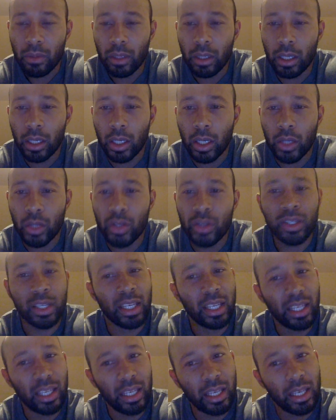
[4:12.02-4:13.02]
there's
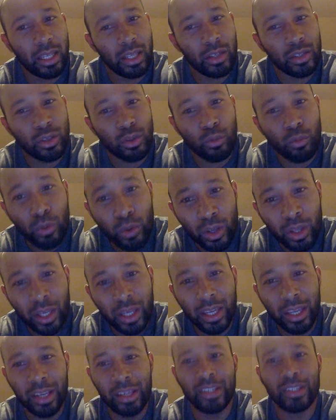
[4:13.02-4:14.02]
a really
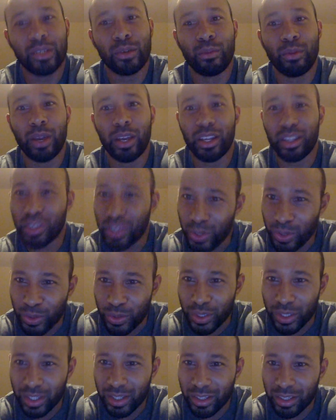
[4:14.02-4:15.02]
easy way to do
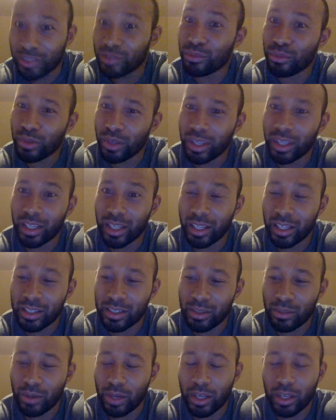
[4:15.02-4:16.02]
it. There's really an
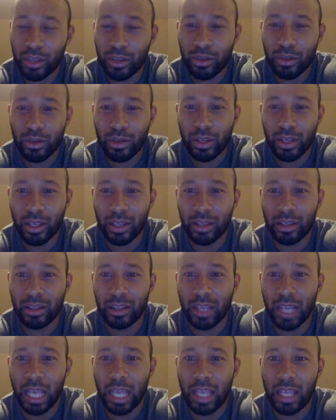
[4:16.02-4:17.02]
easy way to do it,
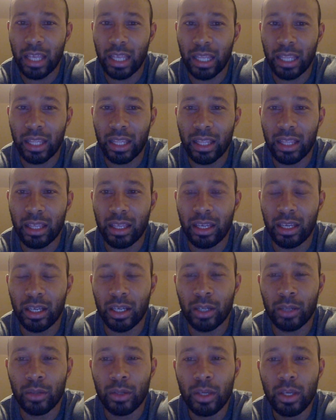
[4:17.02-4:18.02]
and
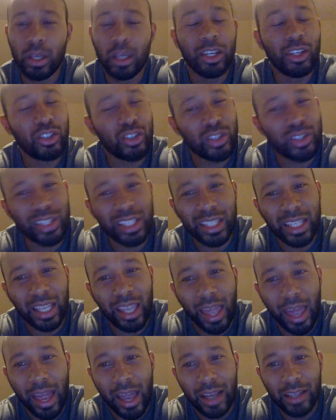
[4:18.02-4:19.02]
you just need the
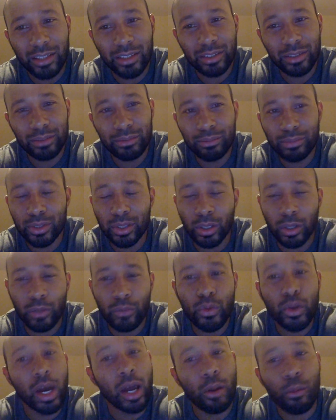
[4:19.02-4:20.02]
cash. So
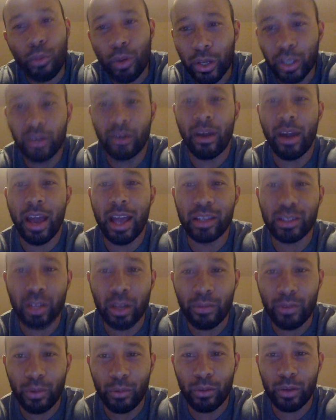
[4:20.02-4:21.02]
if you got to work your ass
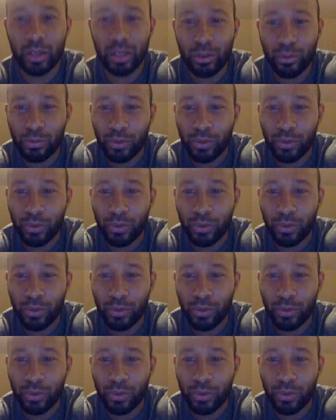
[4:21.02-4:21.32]
off at one of